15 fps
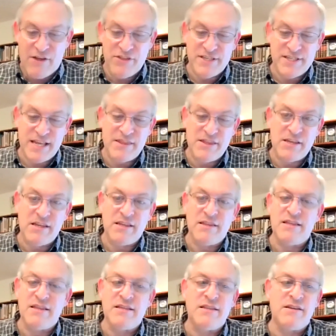Now, the
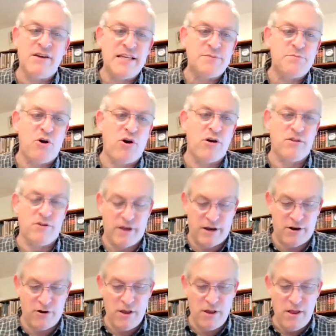the, the last part of the
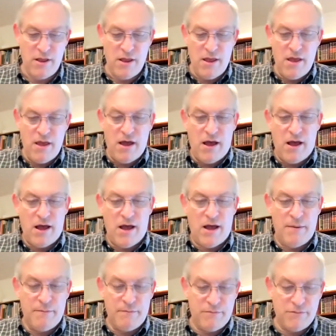letter,
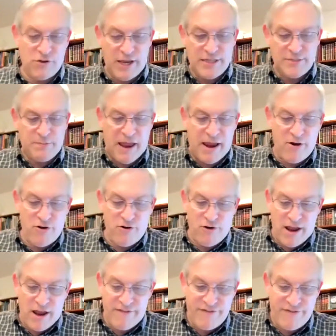um, the last
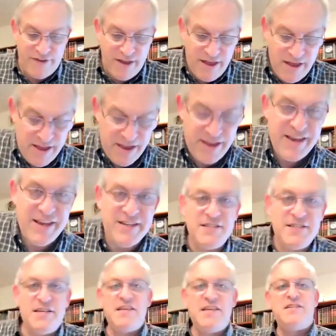paragraph,
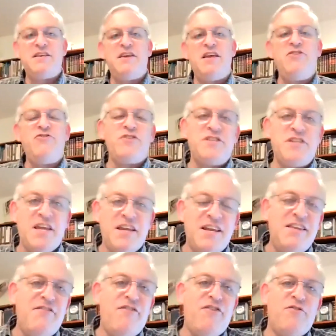is, is interesting
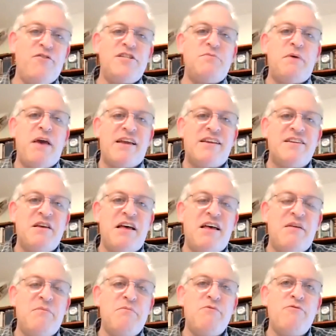in a different respect.
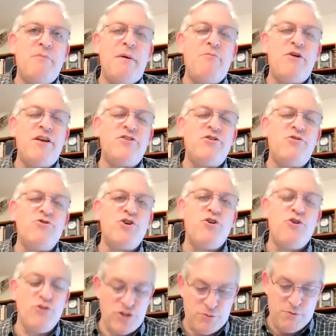Uh, remember, I told
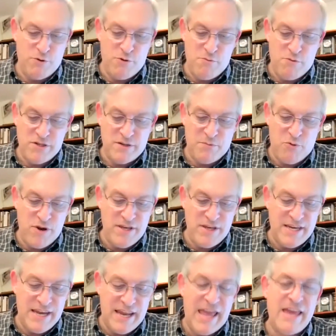you Kirshblum was
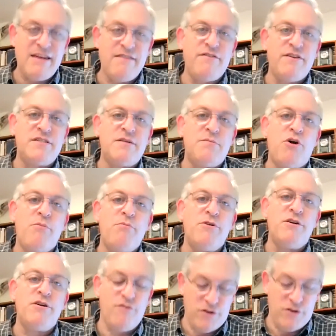appointed head of this
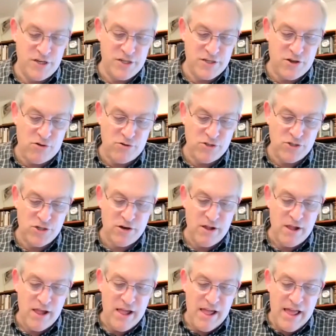Department of Religious
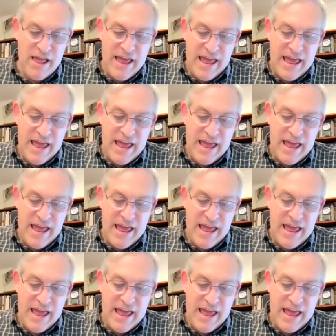Culture,